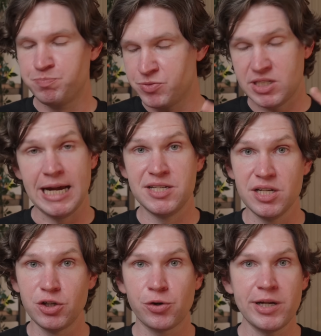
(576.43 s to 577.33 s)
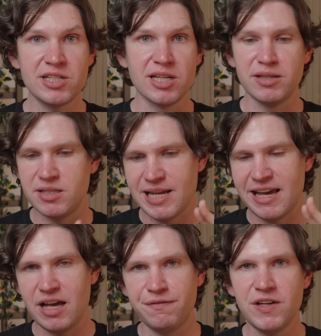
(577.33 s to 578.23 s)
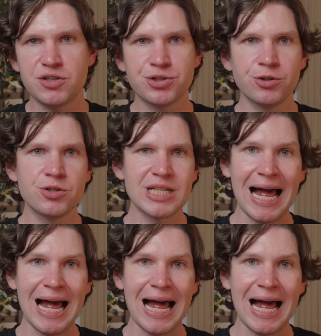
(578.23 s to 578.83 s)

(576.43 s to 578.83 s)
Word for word: size increase and these AI features,